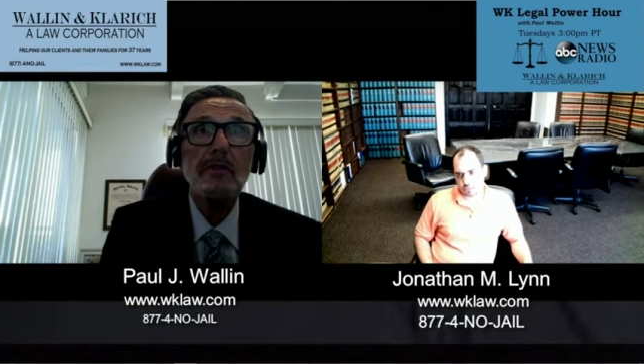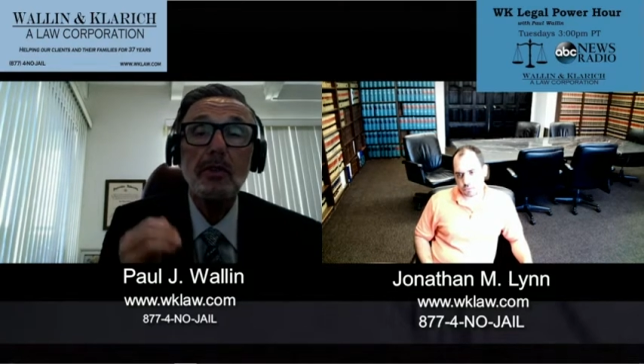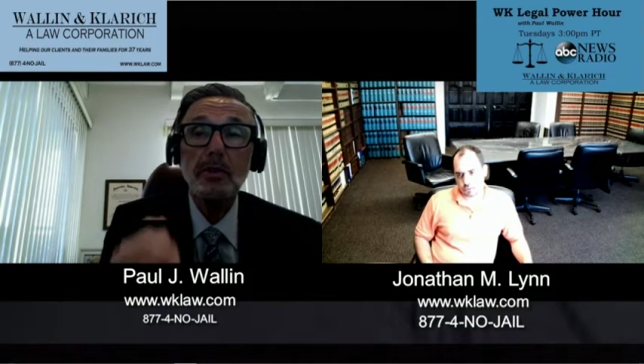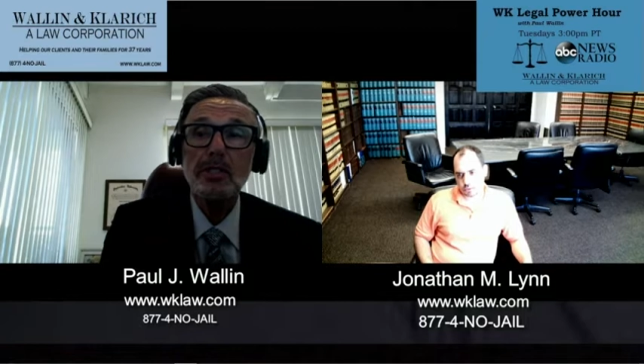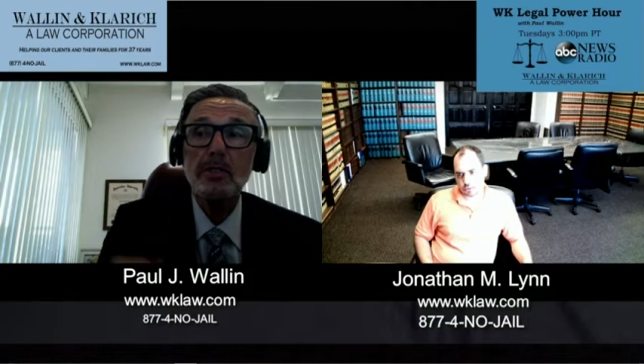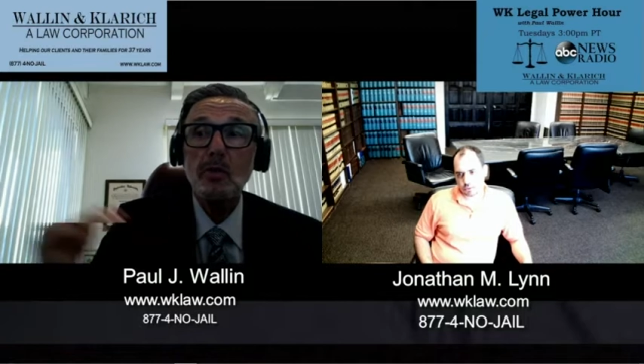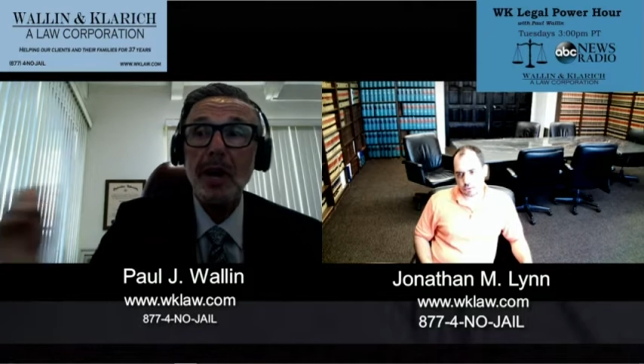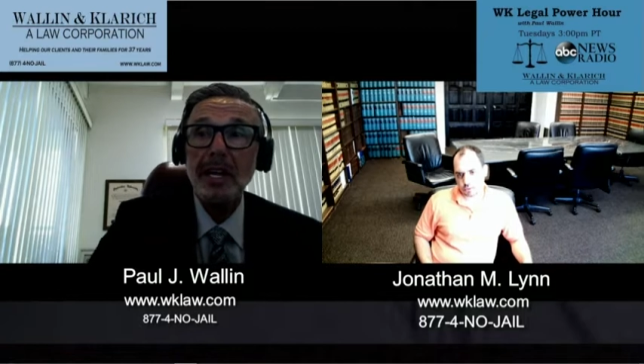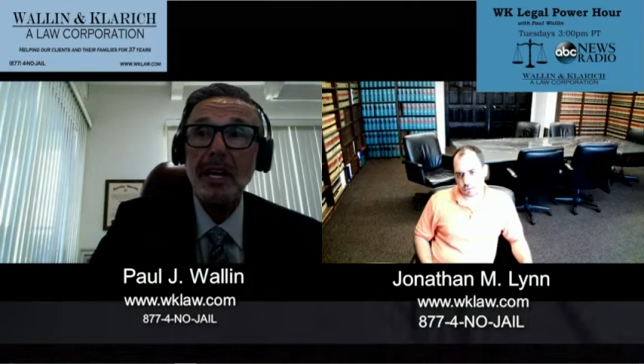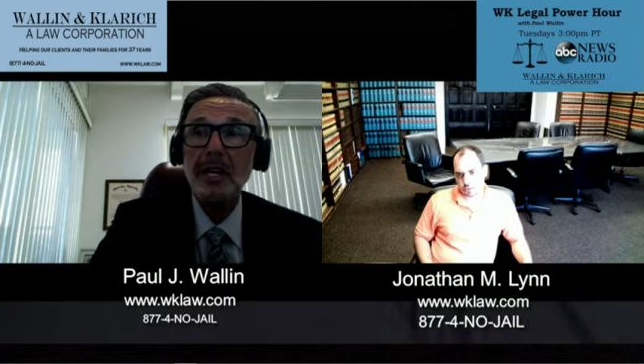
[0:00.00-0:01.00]
versus
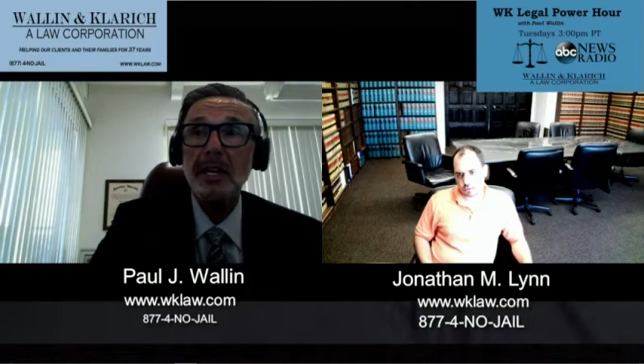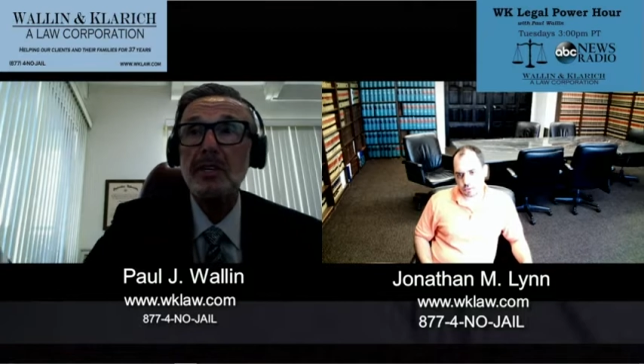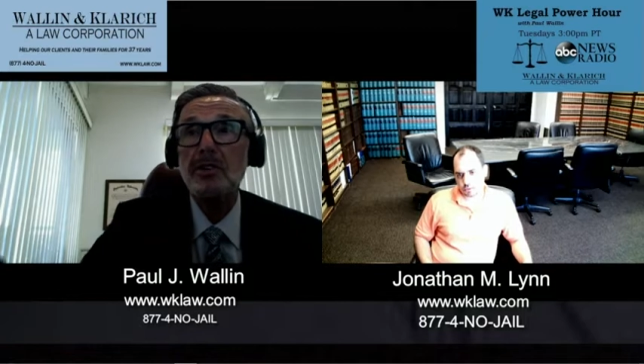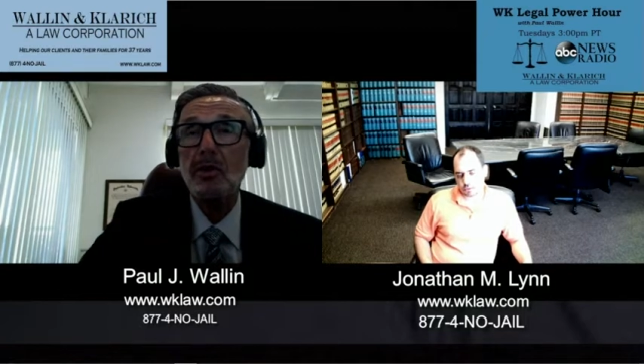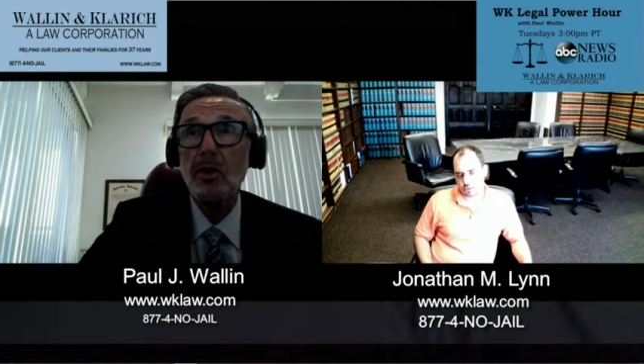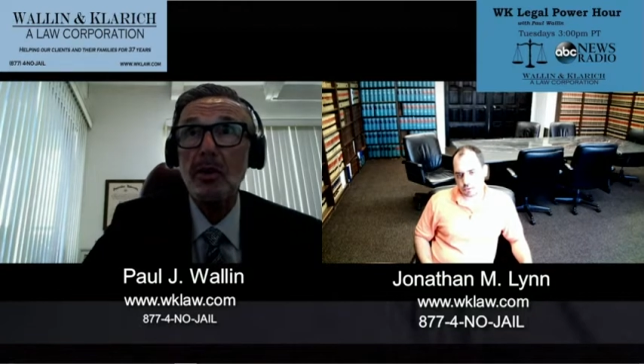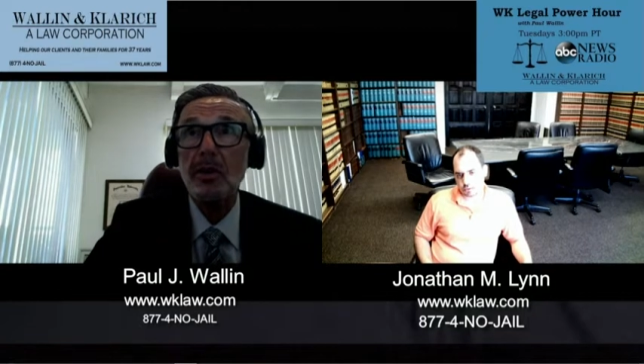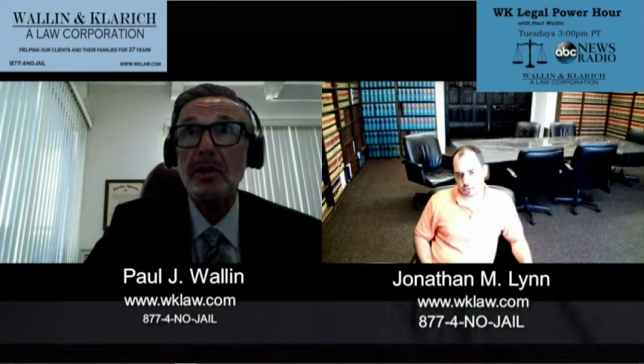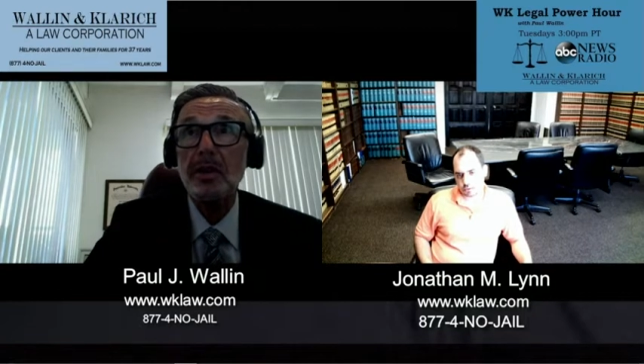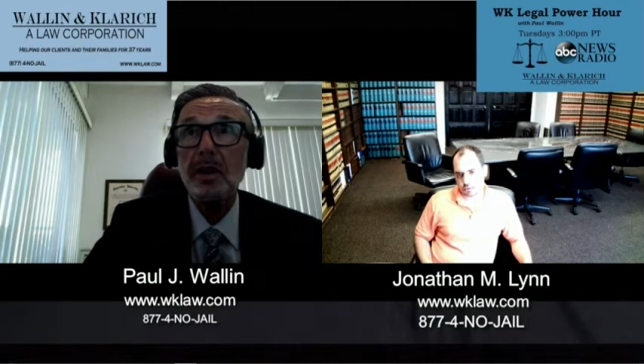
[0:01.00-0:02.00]
waiting until
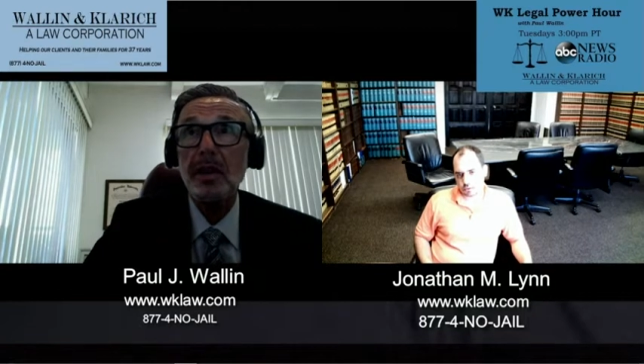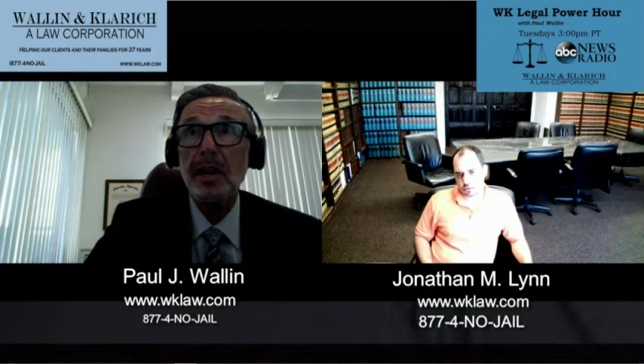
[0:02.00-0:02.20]
court